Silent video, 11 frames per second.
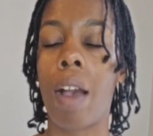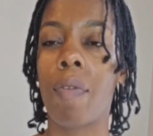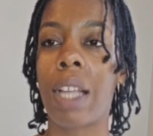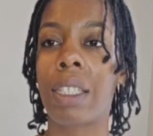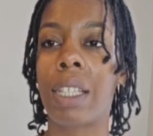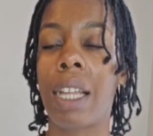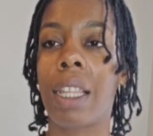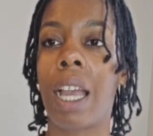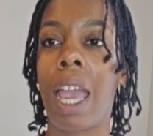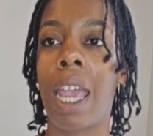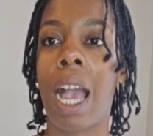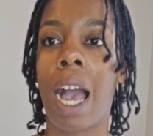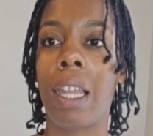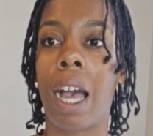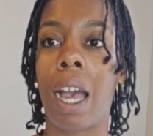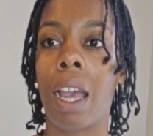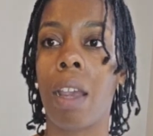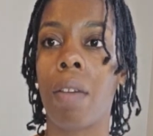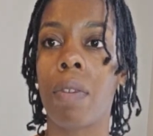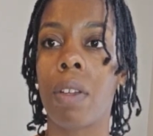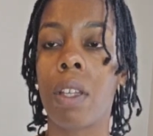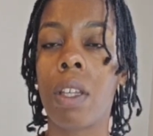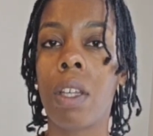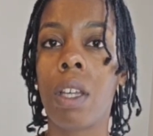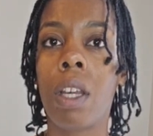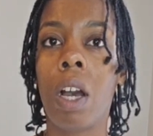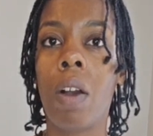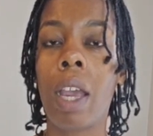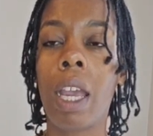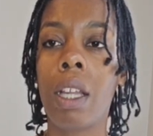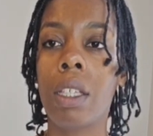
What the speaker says: that's like the AI live. Okay,